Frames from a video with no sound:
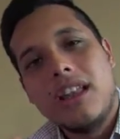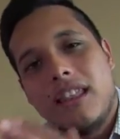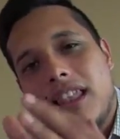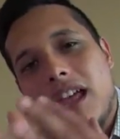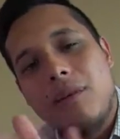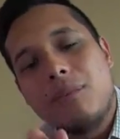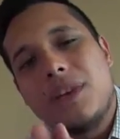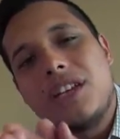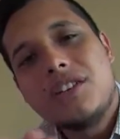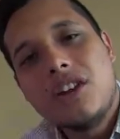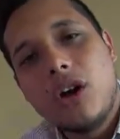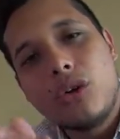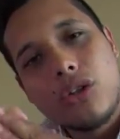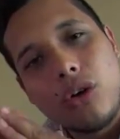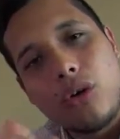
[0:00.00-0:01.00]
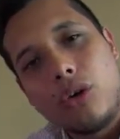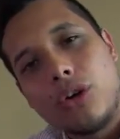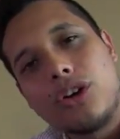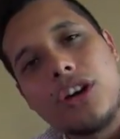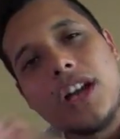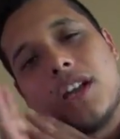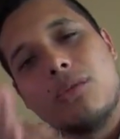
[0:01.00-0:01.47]
Let me know the
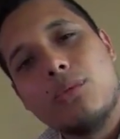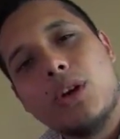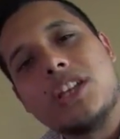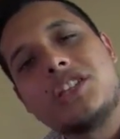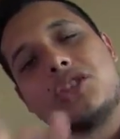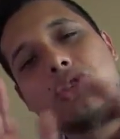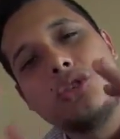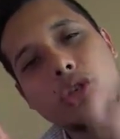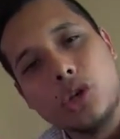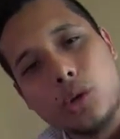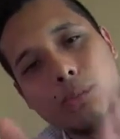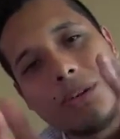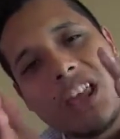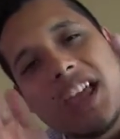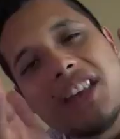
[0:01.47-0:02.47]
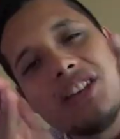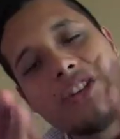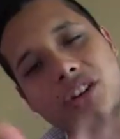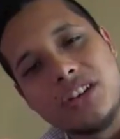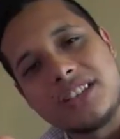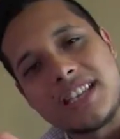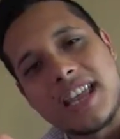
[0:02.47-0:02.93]
order in which you plan
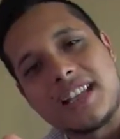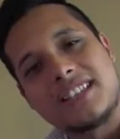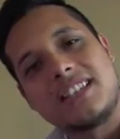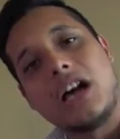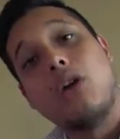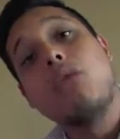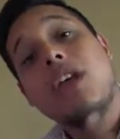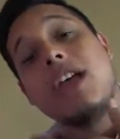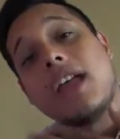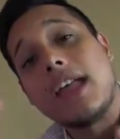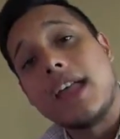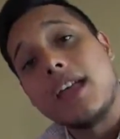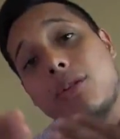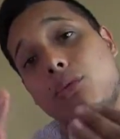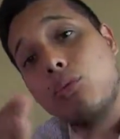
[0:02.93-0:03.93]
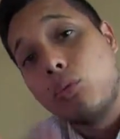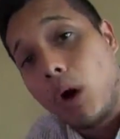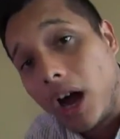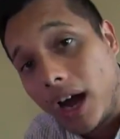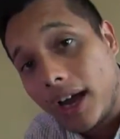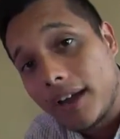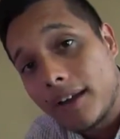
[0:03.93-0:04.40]
your tanks out and
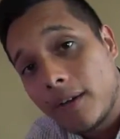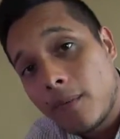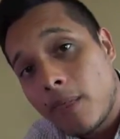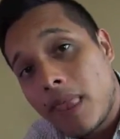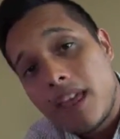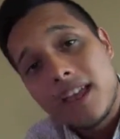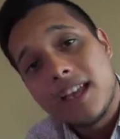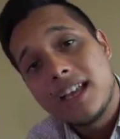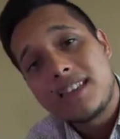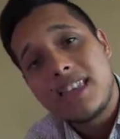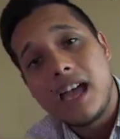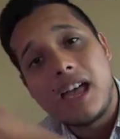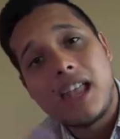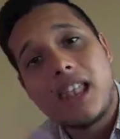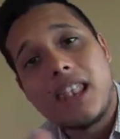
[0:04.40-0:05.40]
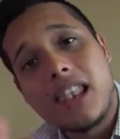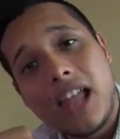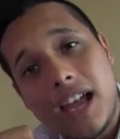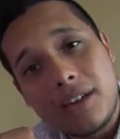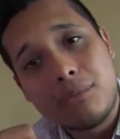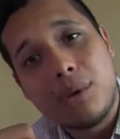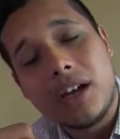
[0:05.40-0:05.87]
why. Hit that
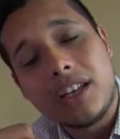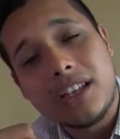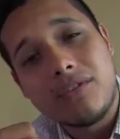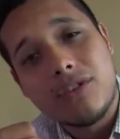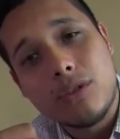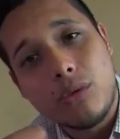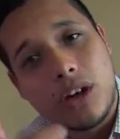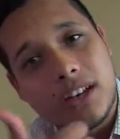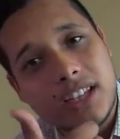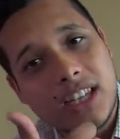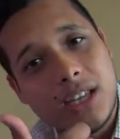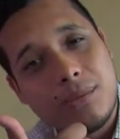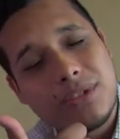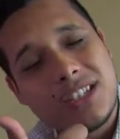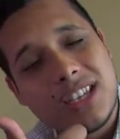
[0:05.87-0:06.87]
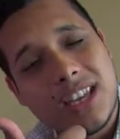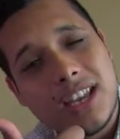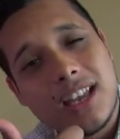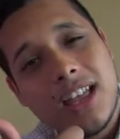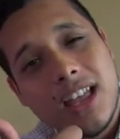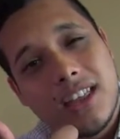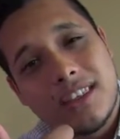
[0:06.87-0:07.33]
like button if you want to keep
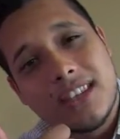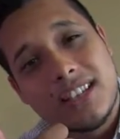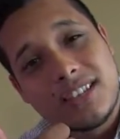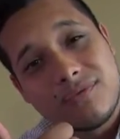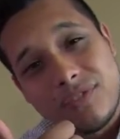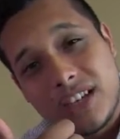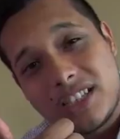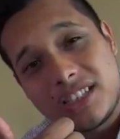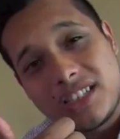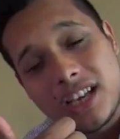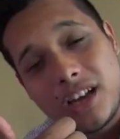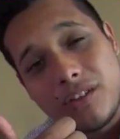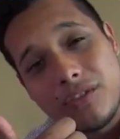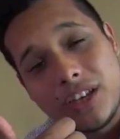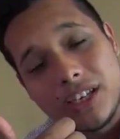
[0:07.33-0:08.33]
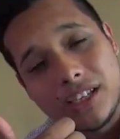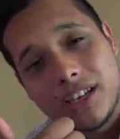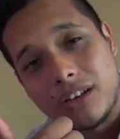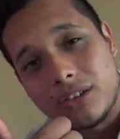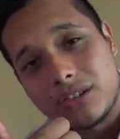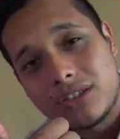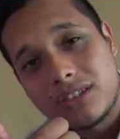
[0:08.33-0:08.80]
seeing these fishtail
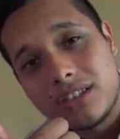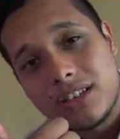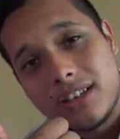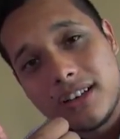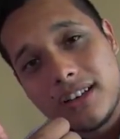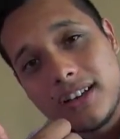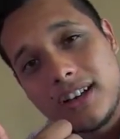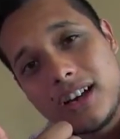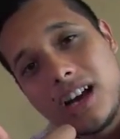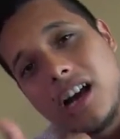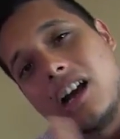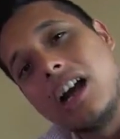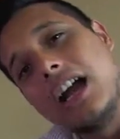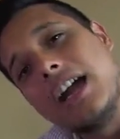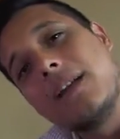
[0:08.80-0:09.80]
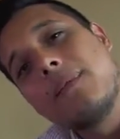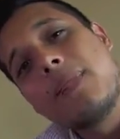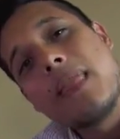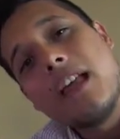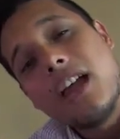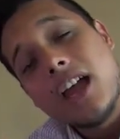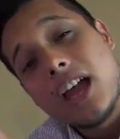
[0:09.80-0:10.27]
videos. Alright?
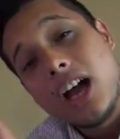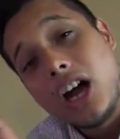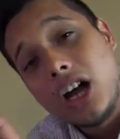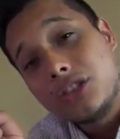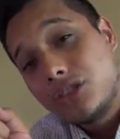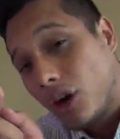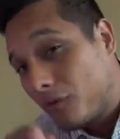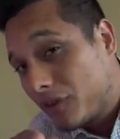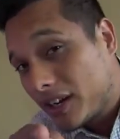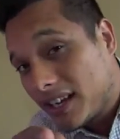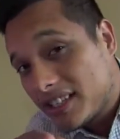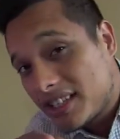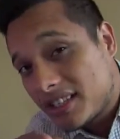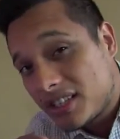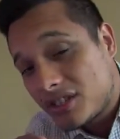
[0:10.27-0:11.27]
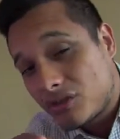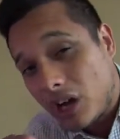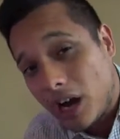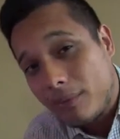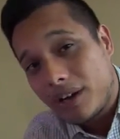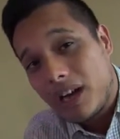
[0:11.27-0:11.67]
Don't forget to subscribe.